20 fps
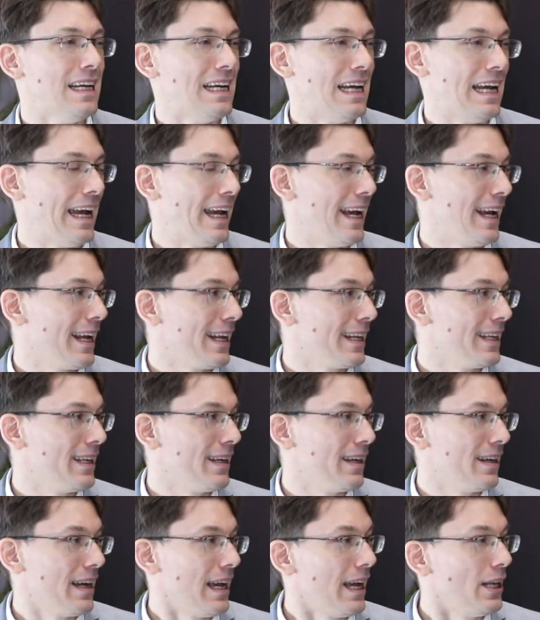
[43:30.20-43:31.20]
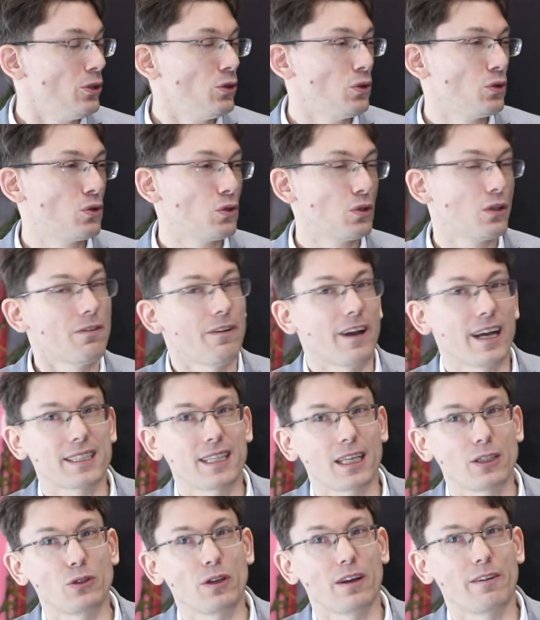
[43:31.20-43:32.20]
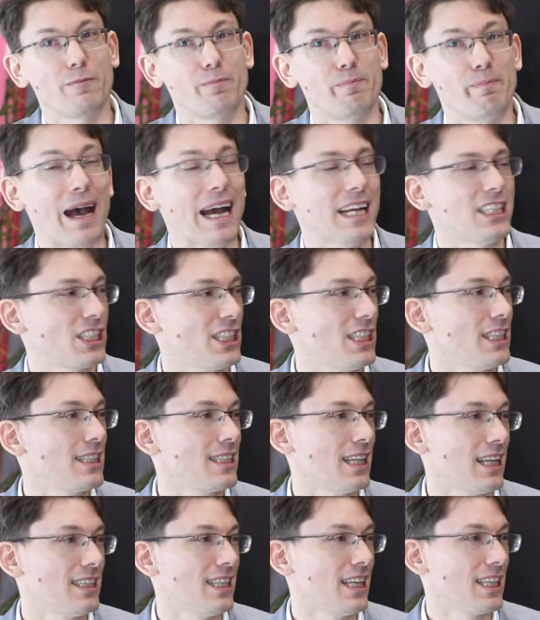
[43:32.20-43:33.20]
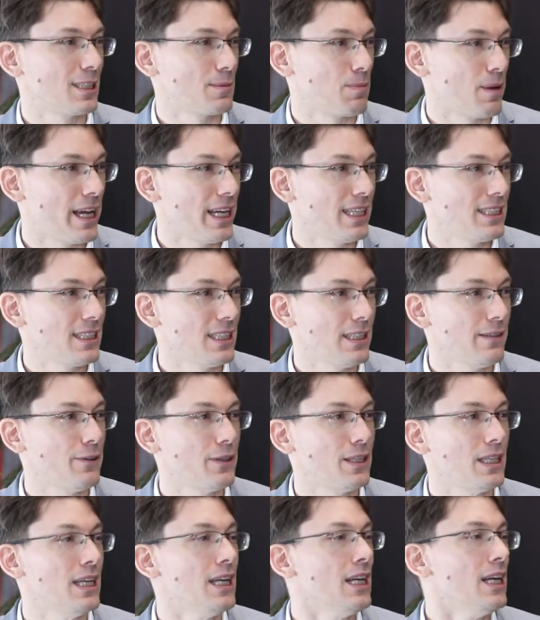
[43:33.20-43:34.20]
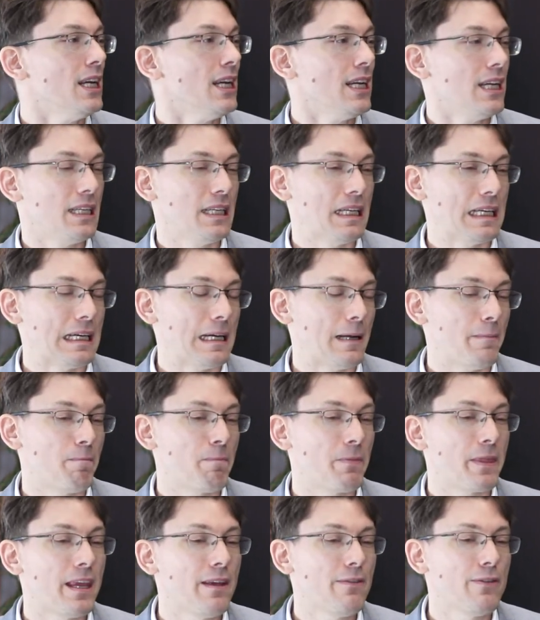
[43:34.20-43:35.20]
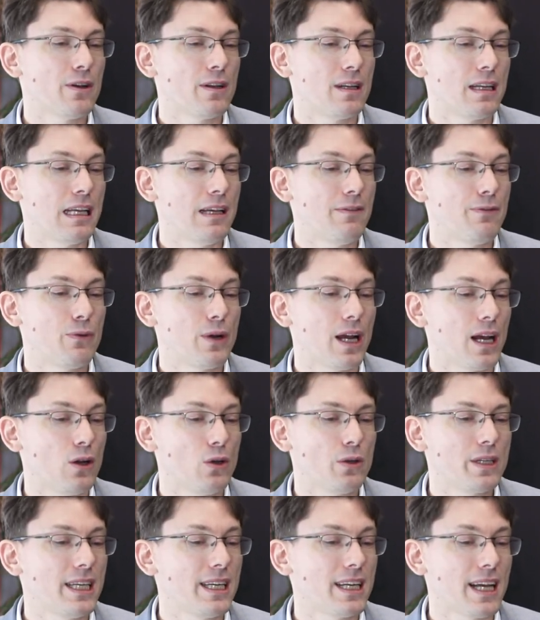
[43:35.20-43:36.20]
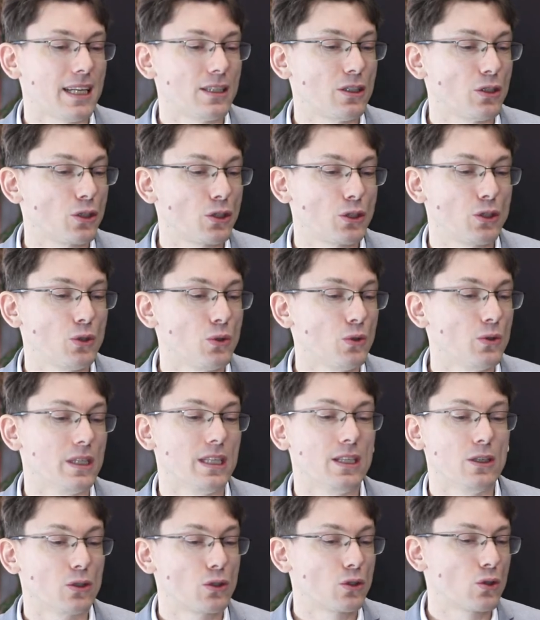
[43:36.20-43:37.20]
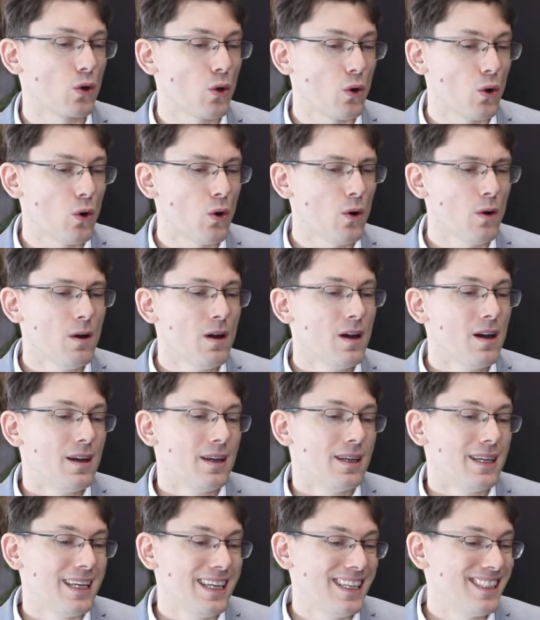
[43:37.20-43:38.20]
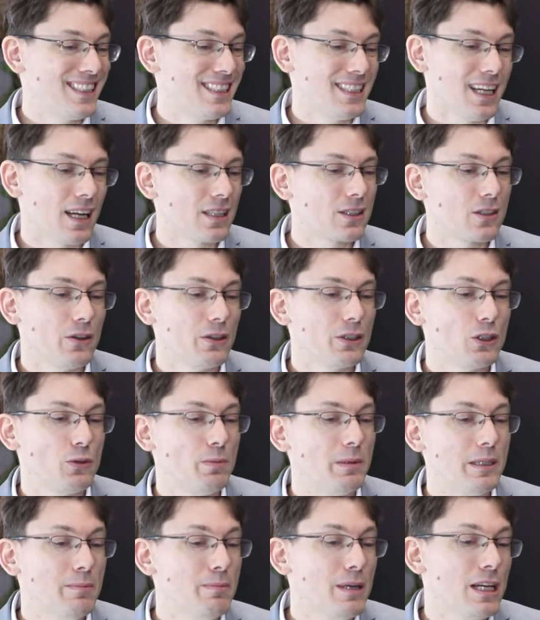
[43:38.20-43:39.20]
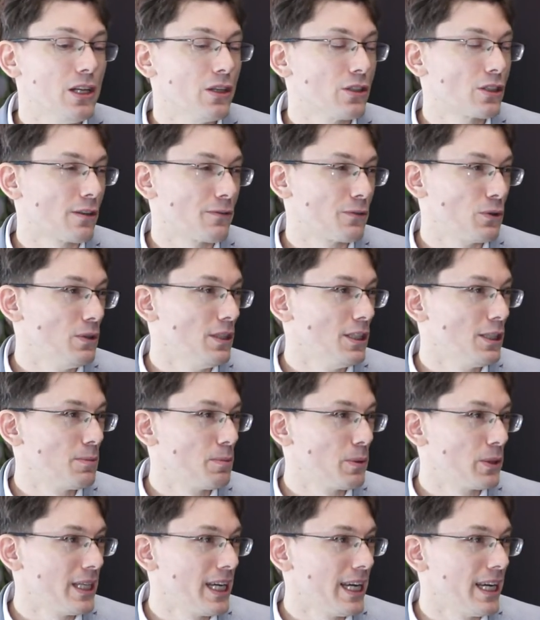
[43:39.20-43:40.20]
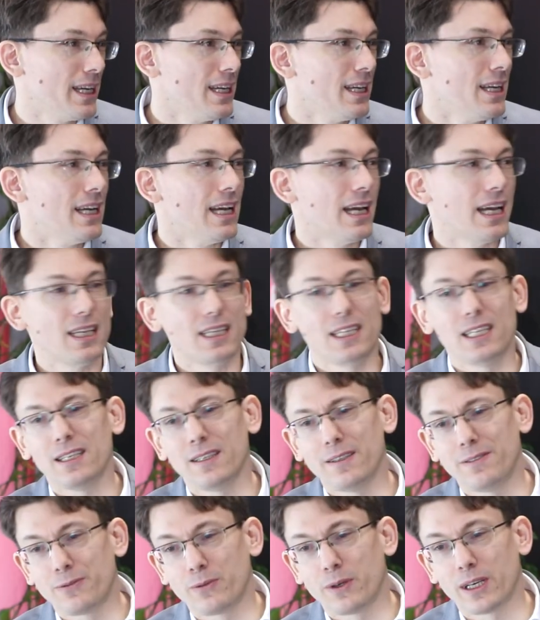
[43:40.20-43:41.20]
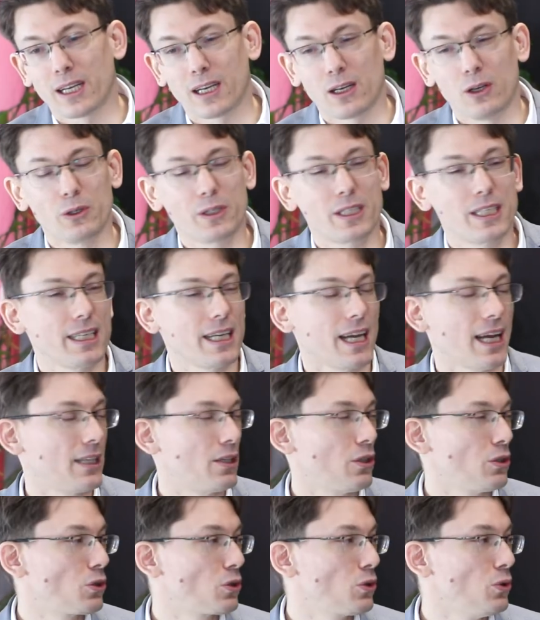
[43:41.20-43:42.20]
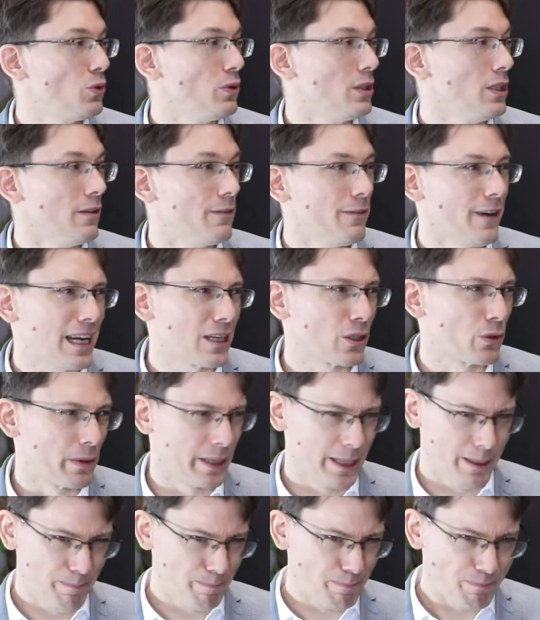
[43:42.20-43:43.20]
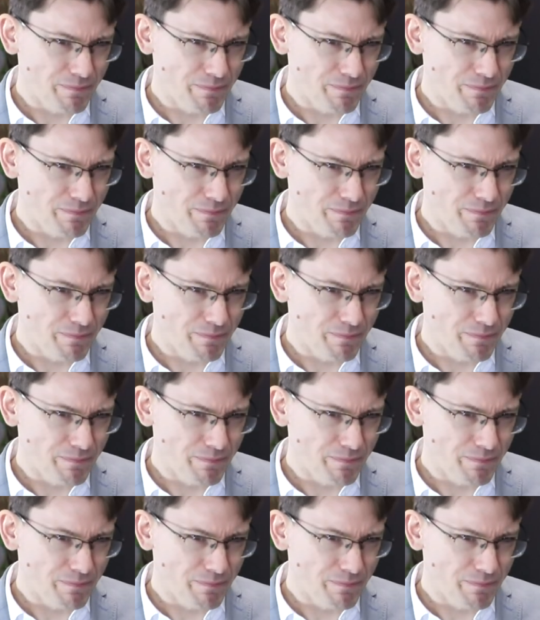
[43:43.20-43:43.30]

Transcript: and due to the fact that you have batching that takes place, even if we are looking at the SKU in a store, it's not going to be millions of units per day. And if we are looking at the SKU in a factory,